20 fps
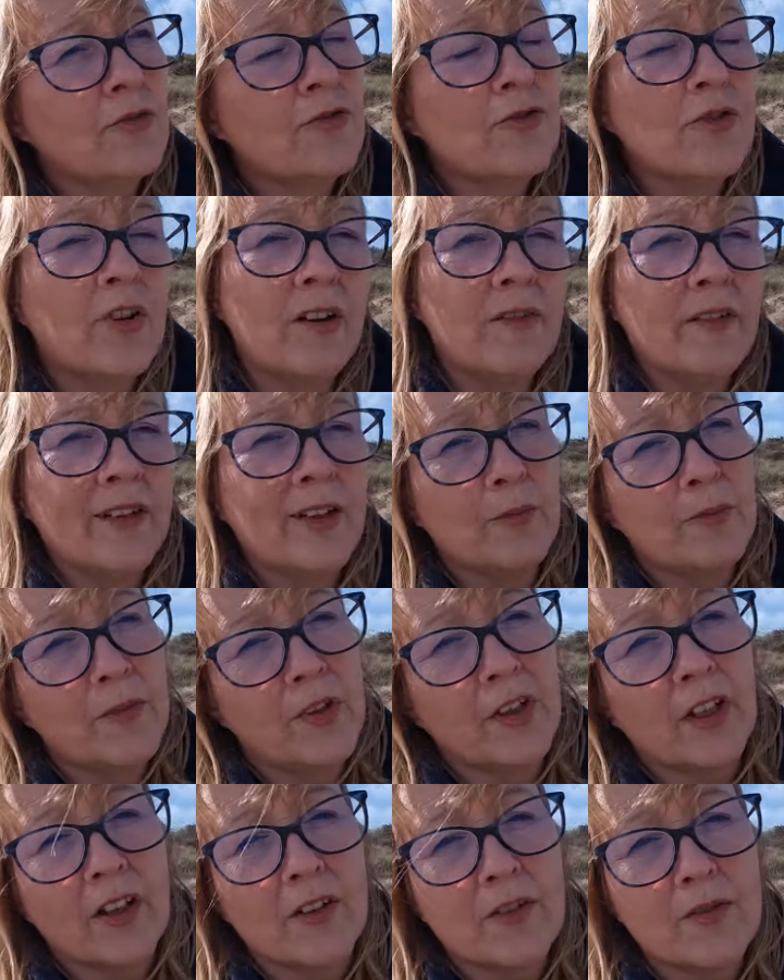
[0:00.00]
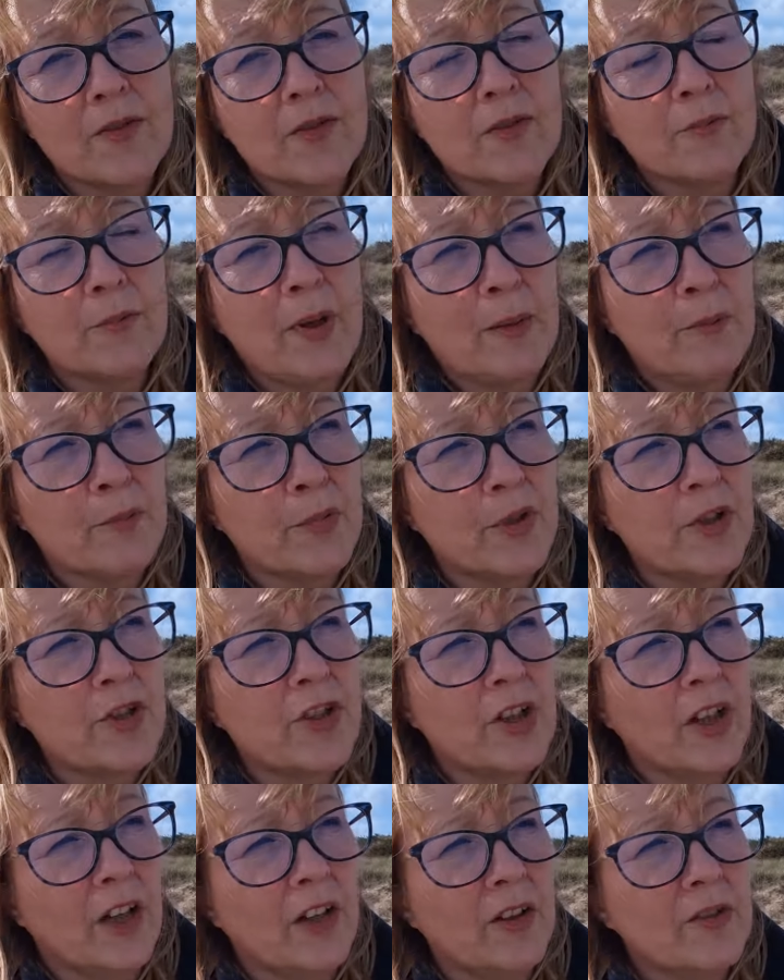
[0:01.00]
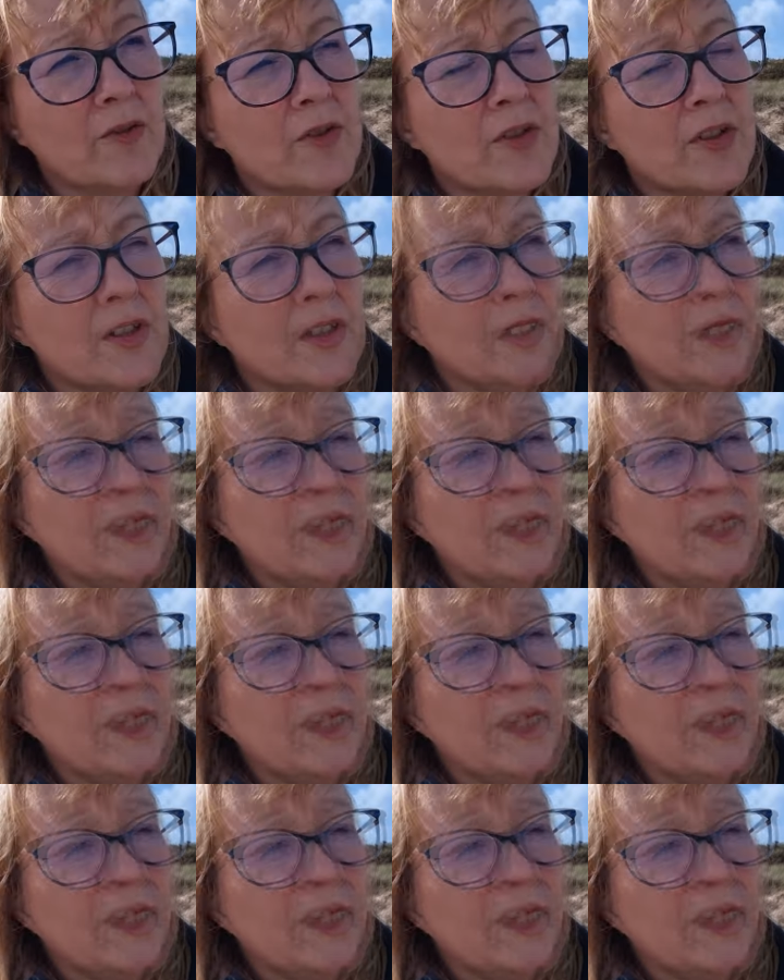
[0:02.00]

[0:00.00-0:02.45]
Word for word: driving up the coast, Pembrokeshire coast,